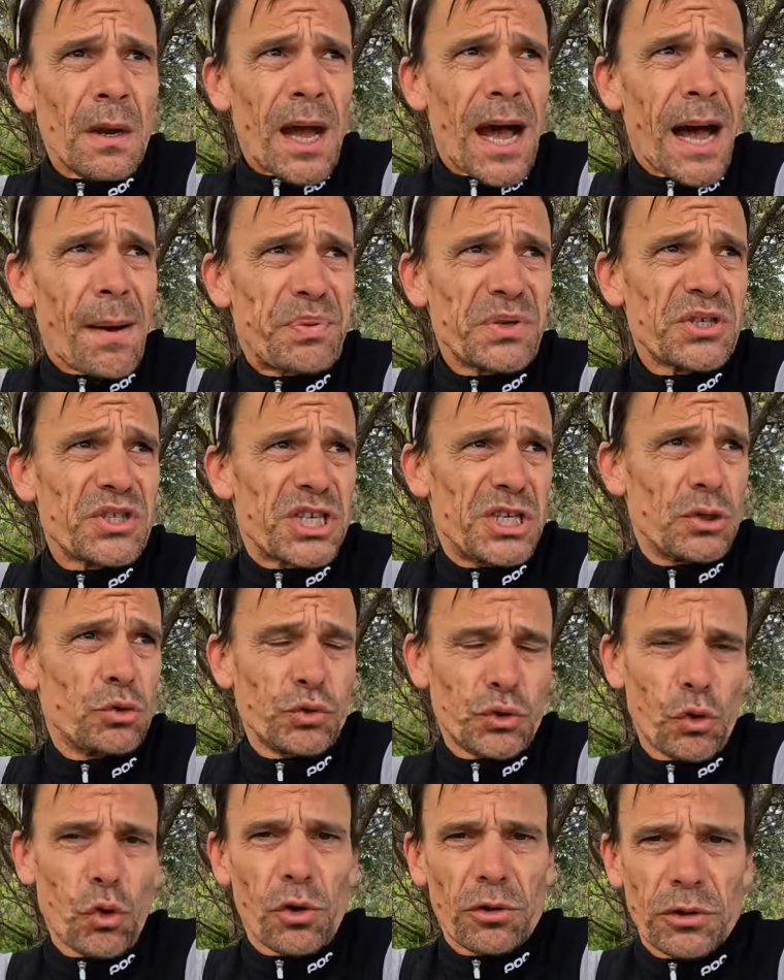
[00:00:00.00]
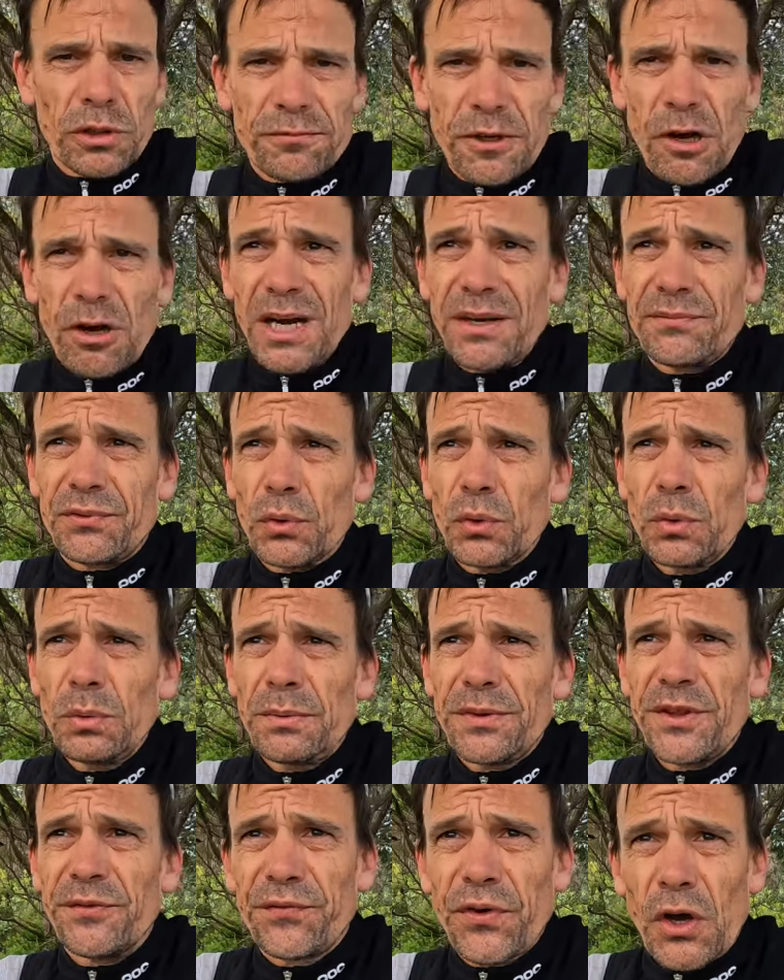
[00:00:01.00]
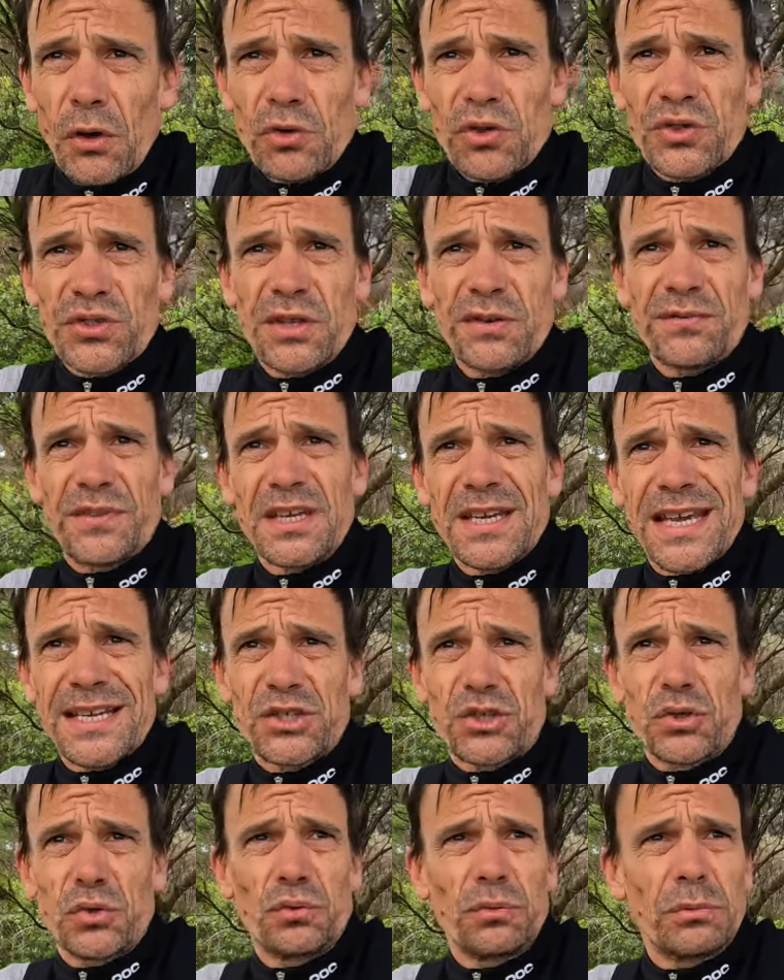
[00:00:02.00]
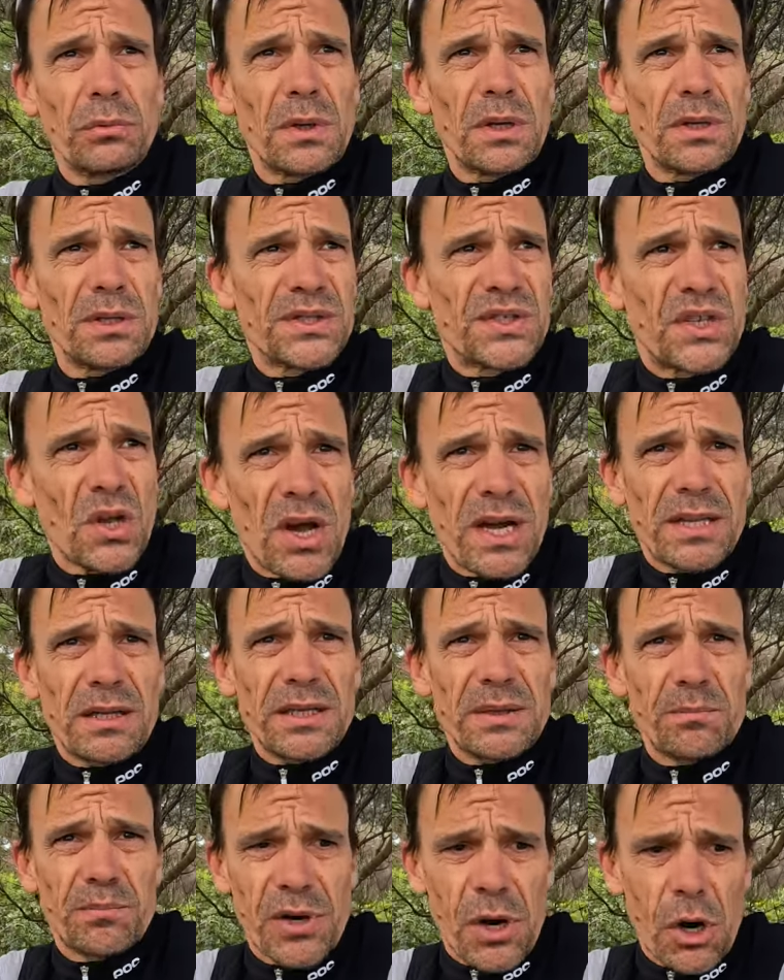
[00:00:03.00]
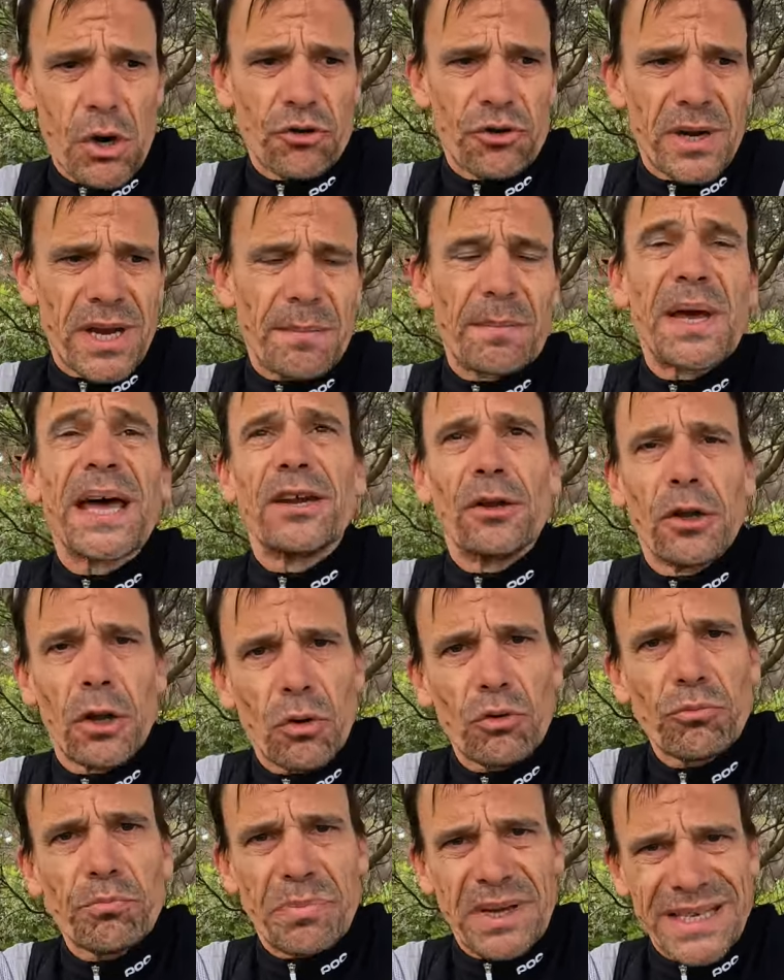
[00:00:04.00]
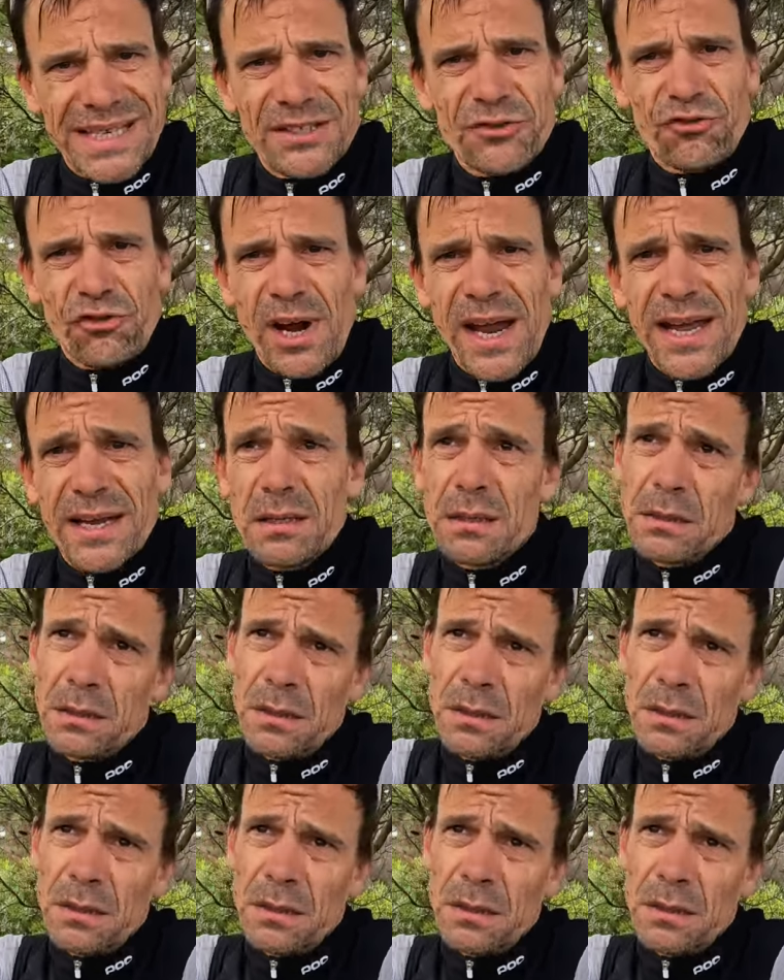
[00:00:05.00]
Up until your arrival, the focus of the national cycling program had long been track.